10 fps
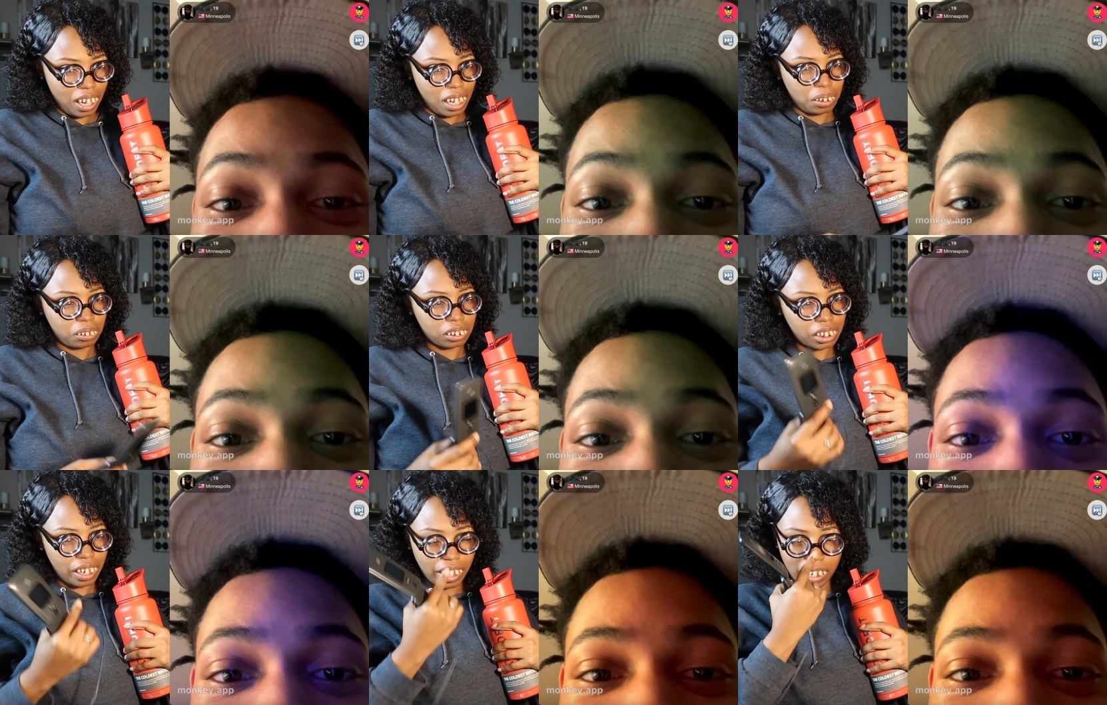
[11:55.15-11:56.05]
Speaker 1: up.
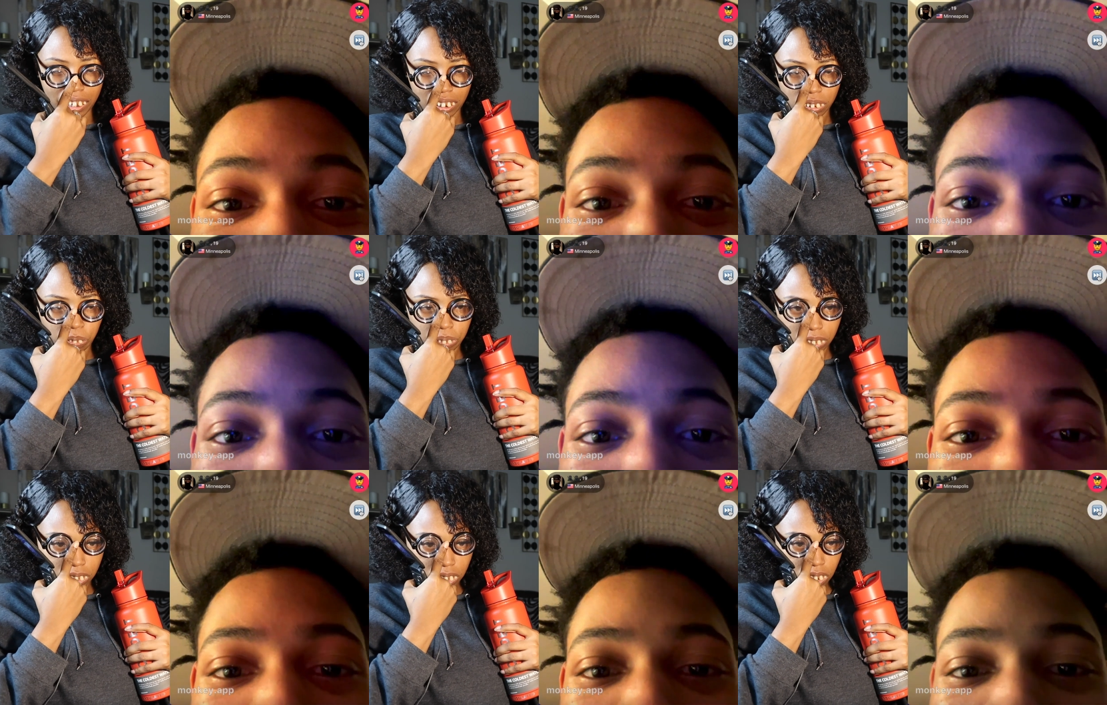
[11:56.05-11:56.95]
Shit. With who?
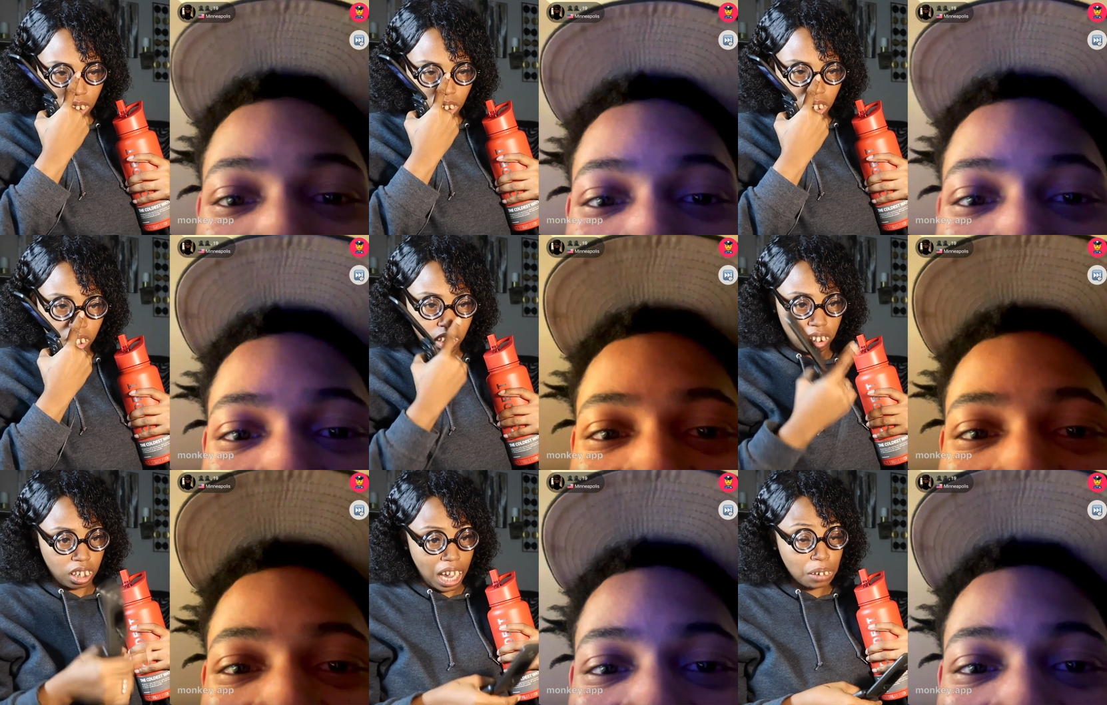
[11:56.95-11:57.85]

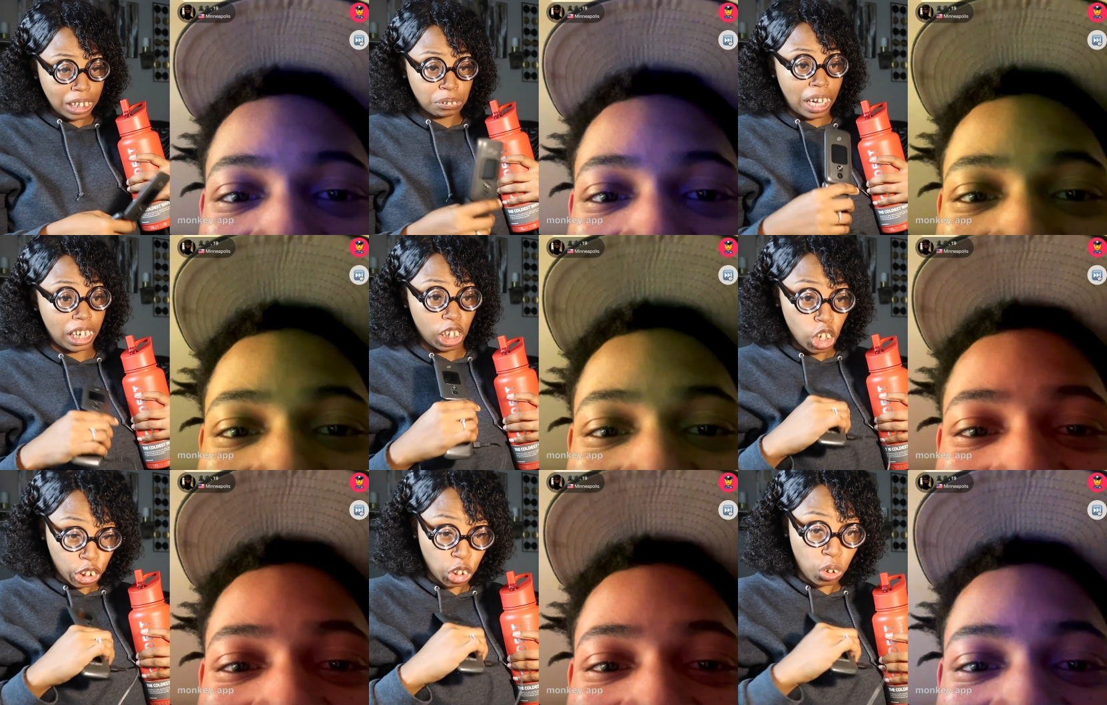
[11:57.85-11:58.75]
I'm trying to
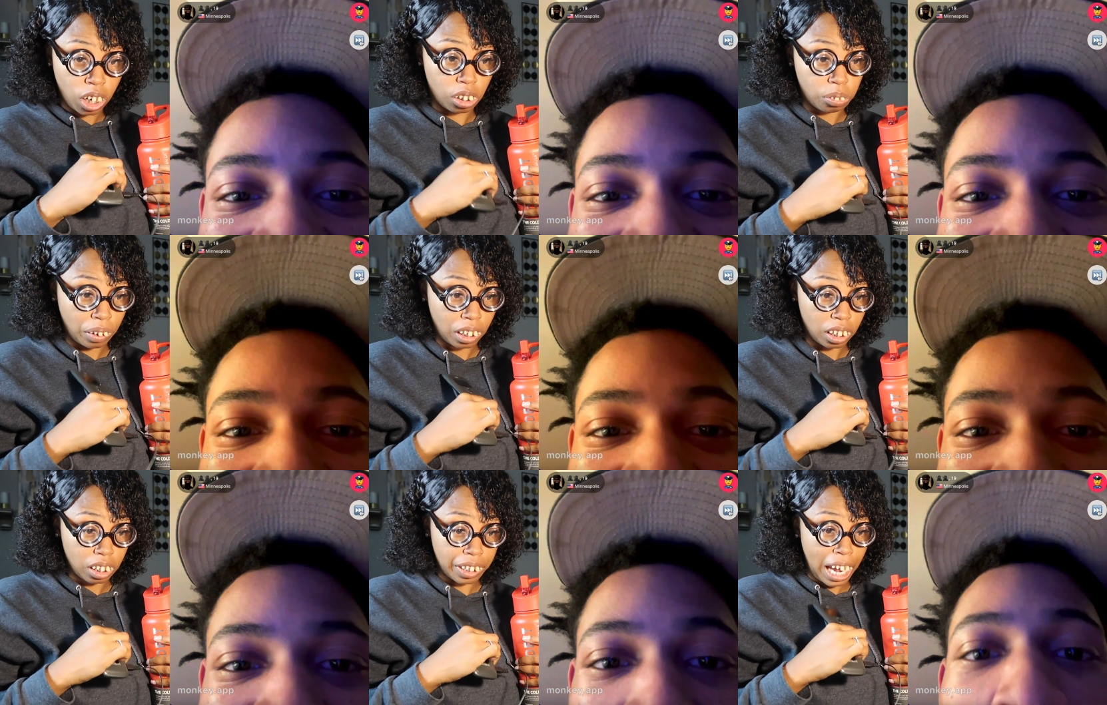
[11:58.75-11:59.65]
look you up,
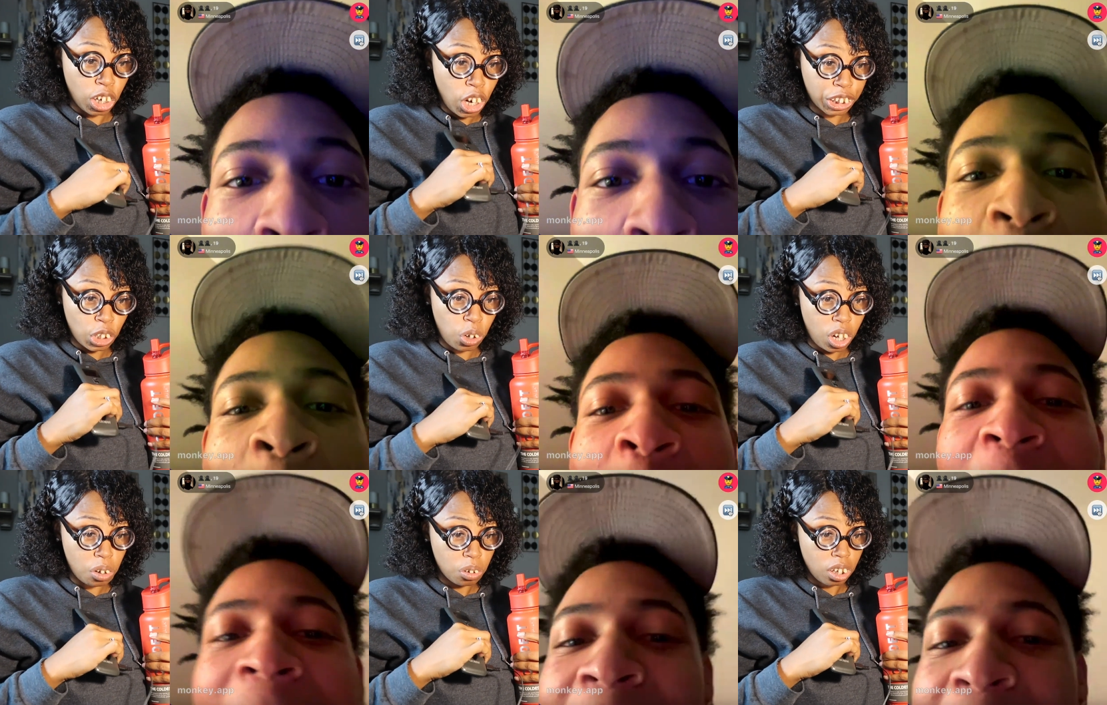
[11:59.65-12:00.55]
not hook you
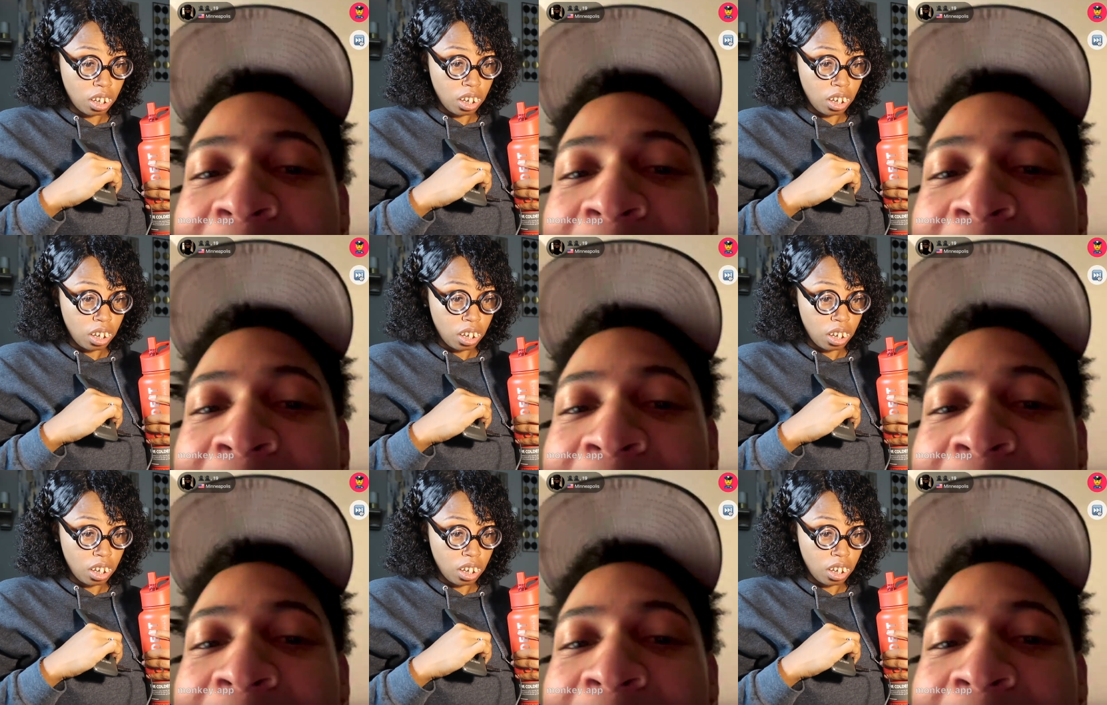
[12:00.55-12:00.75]
up.